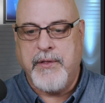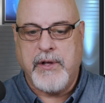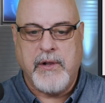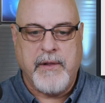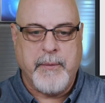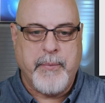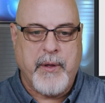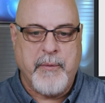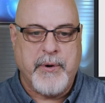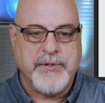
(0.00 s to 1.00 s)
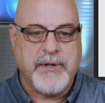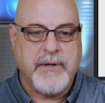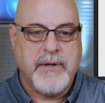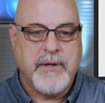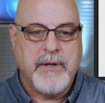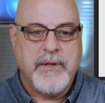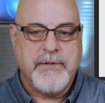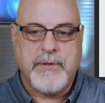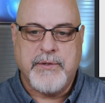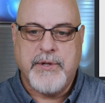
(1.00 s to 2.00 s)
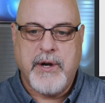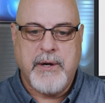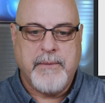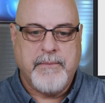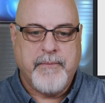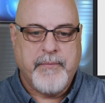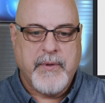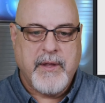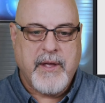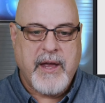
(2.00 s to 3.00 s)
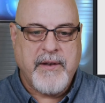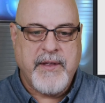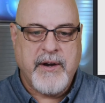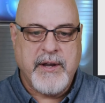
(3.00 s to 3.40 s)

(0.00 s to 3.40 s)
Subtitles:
other person. So start, and there